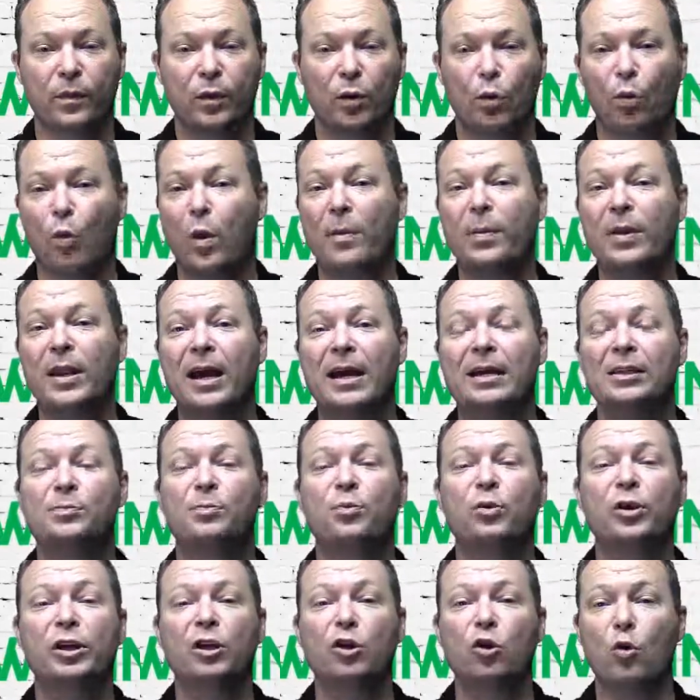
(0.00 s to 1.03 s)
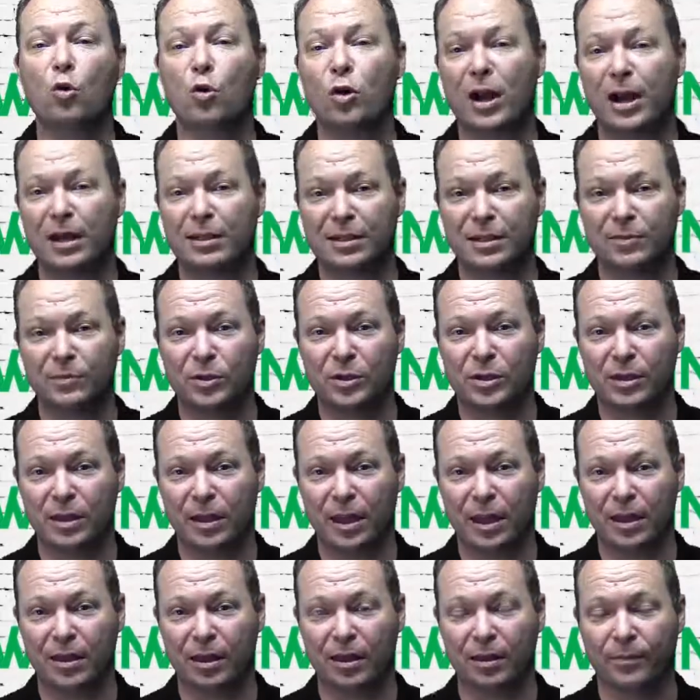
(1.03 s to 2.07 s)
Webinars bring your customers
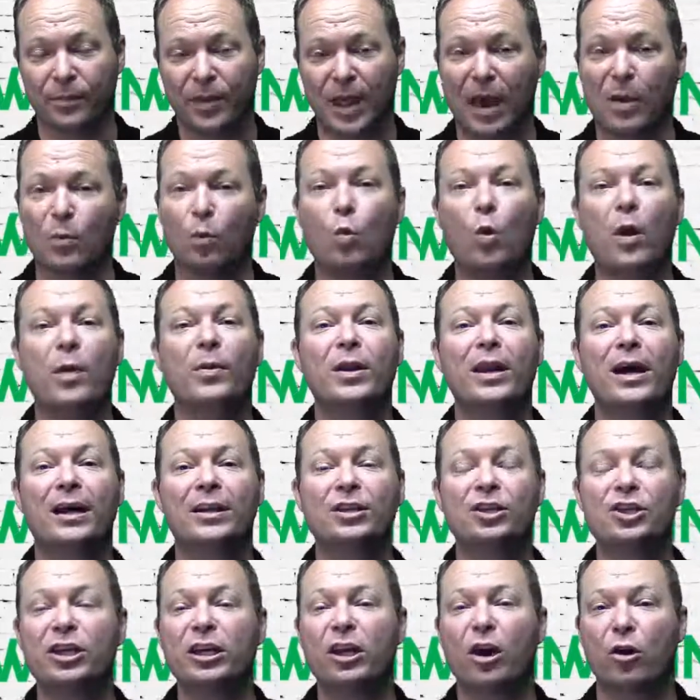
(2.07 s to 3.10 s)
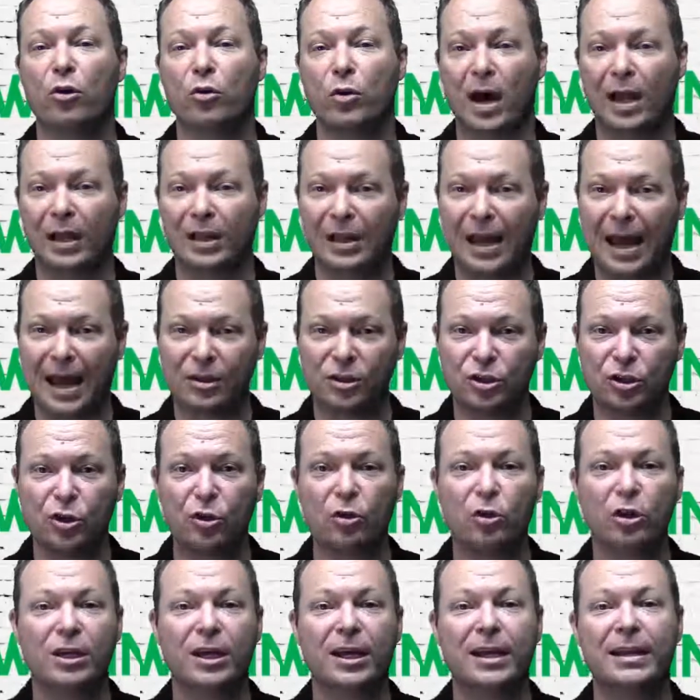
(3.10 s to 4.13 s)
together, and Webinar Geo allows you
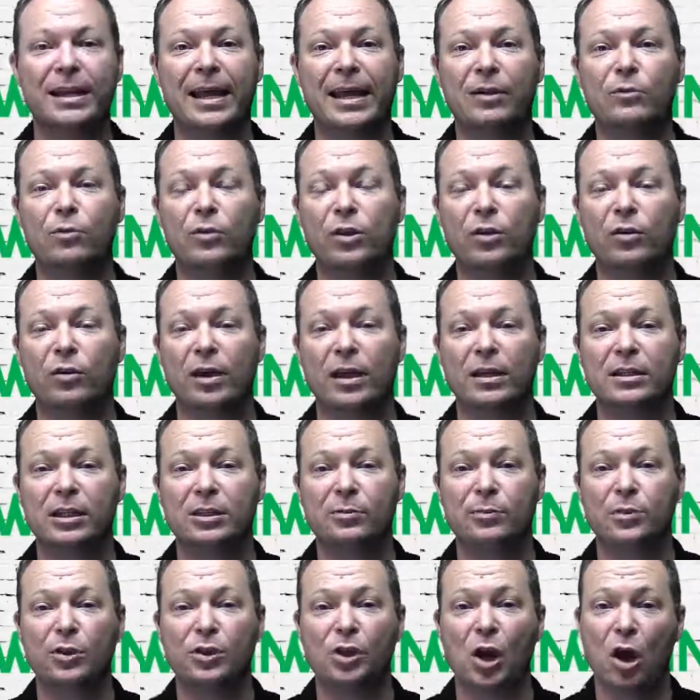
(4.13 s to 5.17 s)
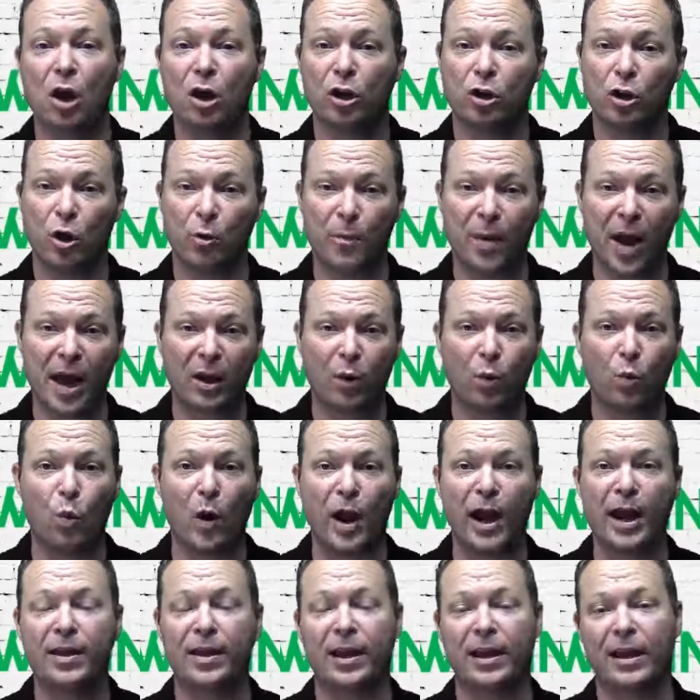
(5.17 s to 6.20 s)
to connect with your customers no matter
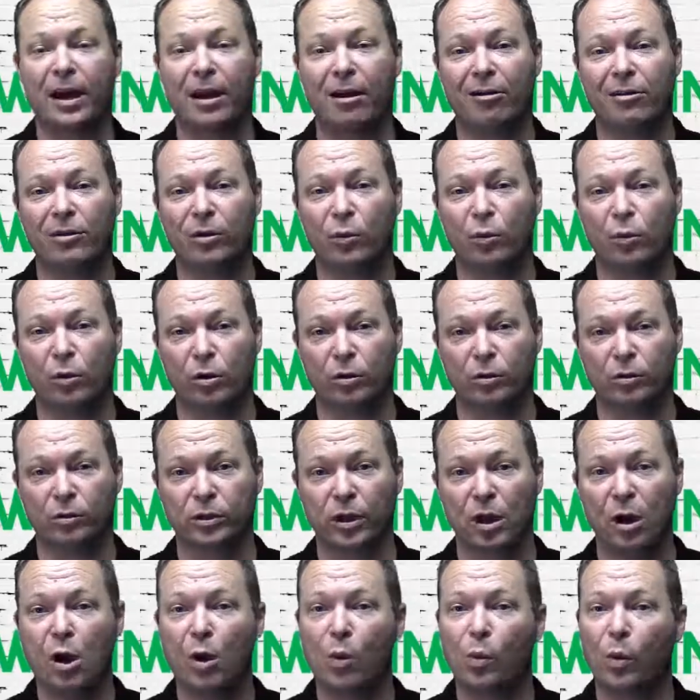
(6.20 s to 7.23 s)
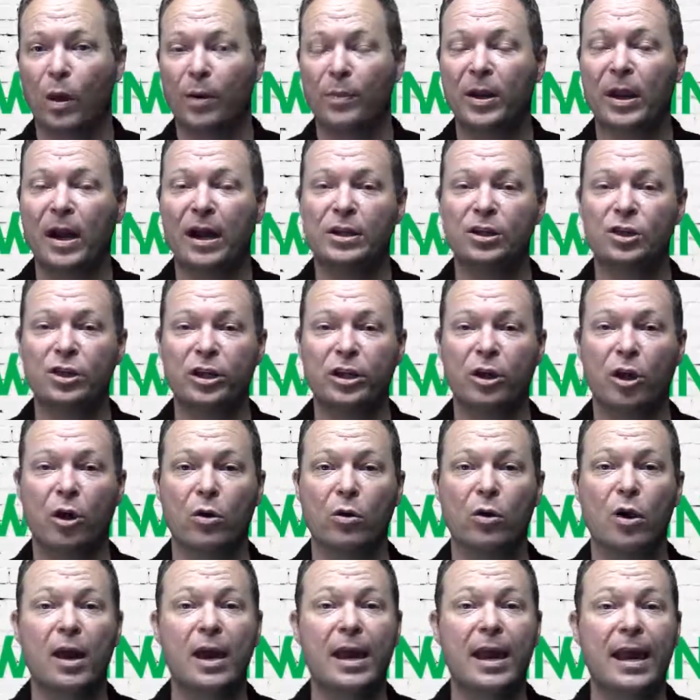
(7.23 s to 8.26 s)
where they are in the world. Webinar
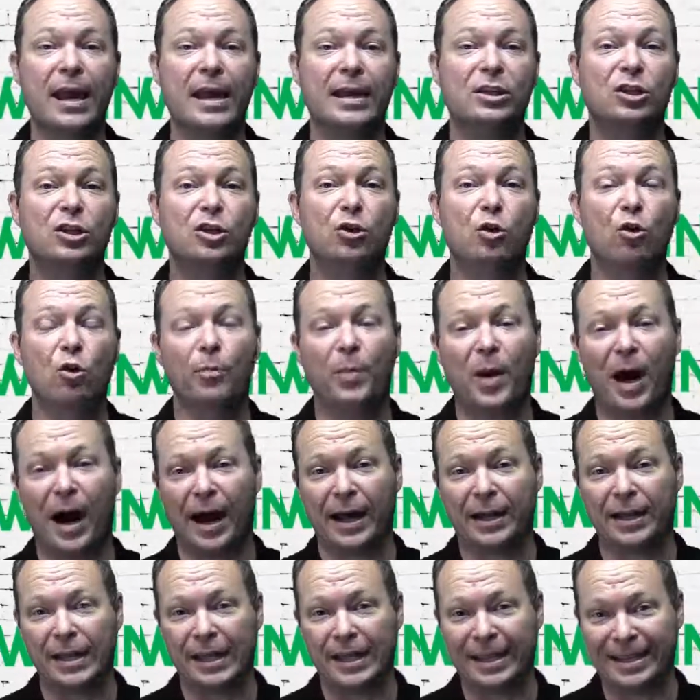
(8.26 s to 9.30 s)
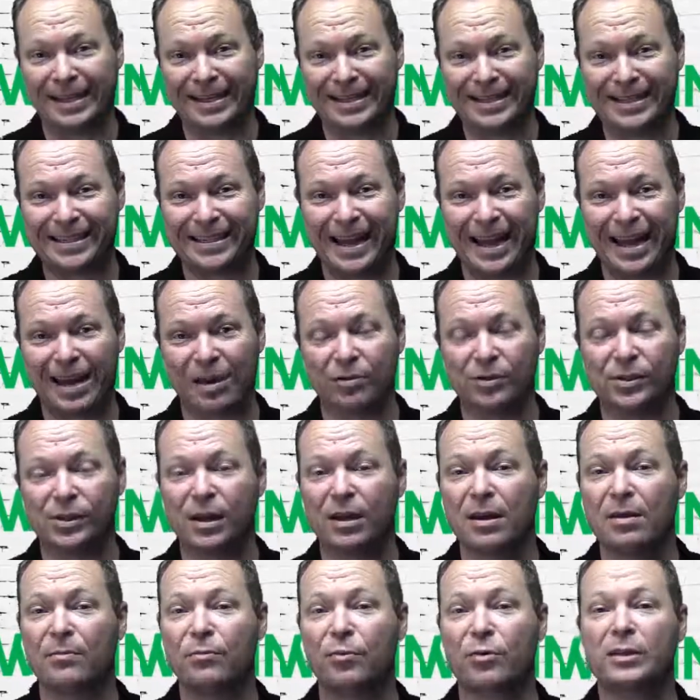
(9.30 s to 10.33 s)
Geo is your partner in sales,
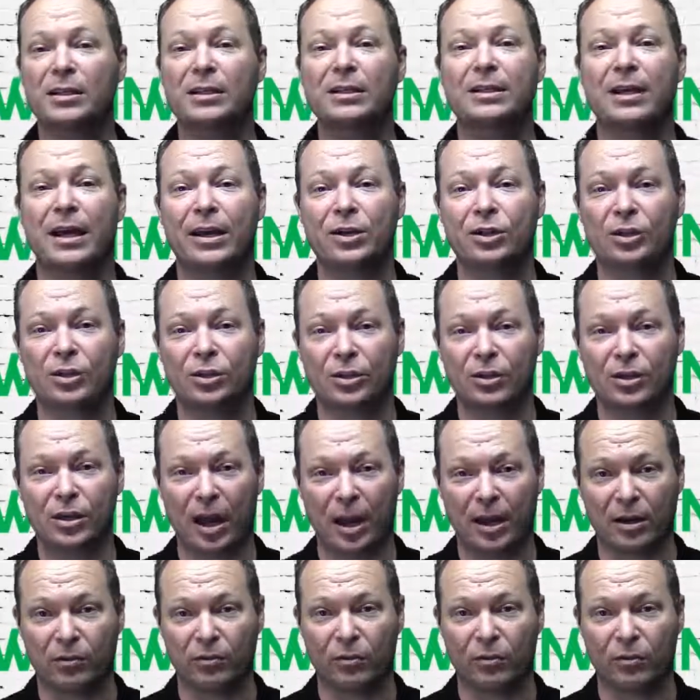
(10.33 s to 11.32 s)
presentations, and